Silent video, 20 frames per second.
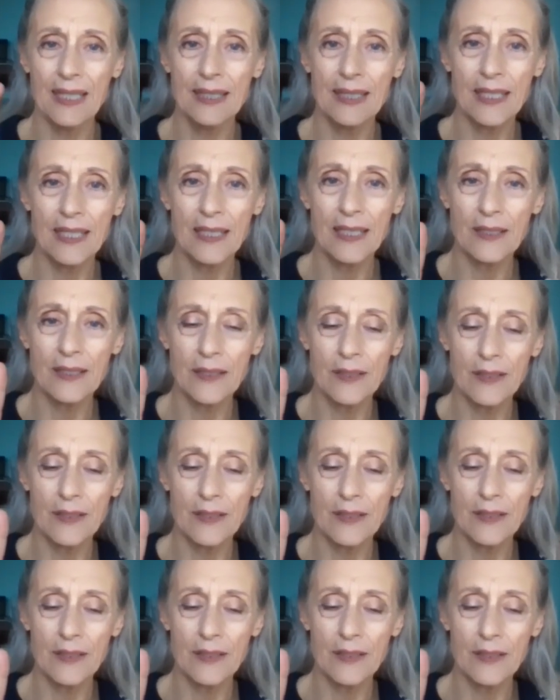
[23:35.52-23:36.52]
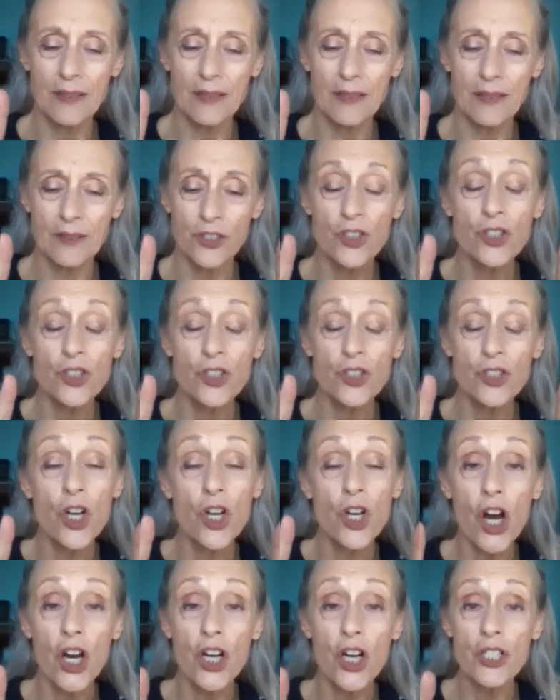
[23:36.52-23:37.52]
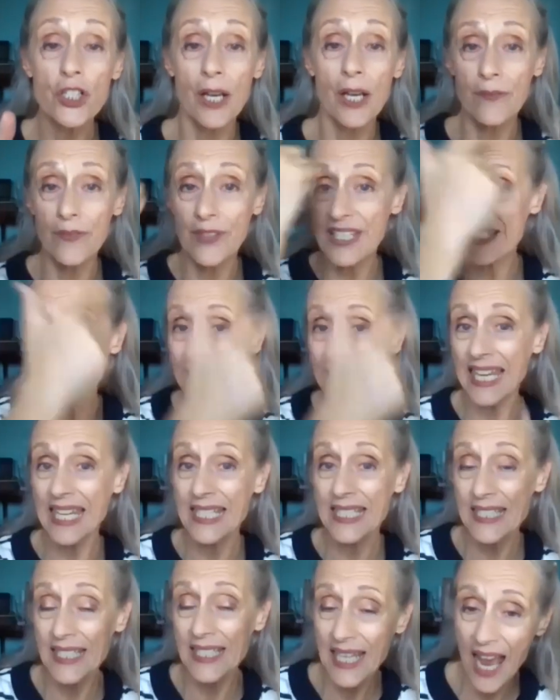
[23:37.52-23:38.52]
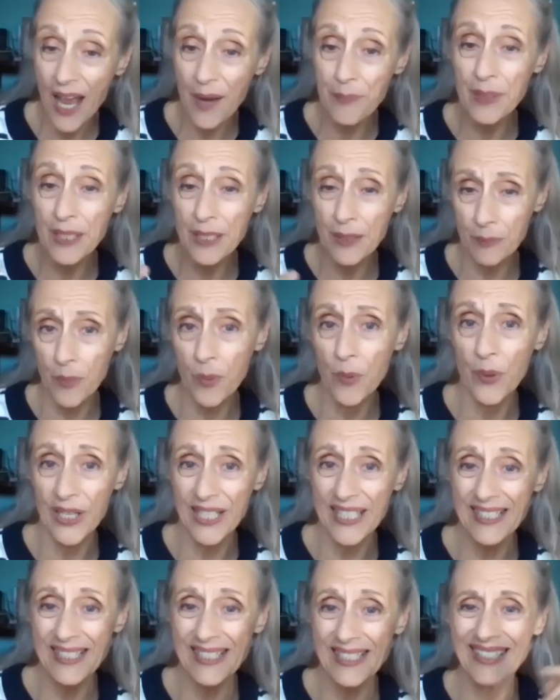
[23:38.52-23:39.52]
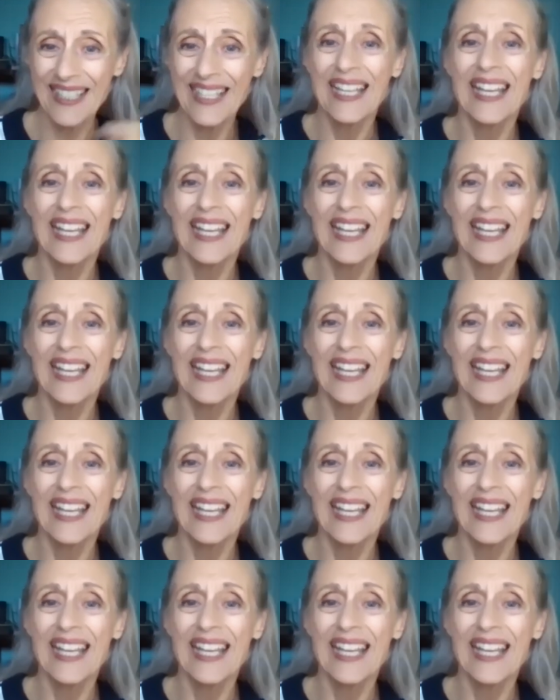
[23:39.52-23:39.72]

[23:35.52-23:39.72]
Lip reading: little chart of these 8 tapping points.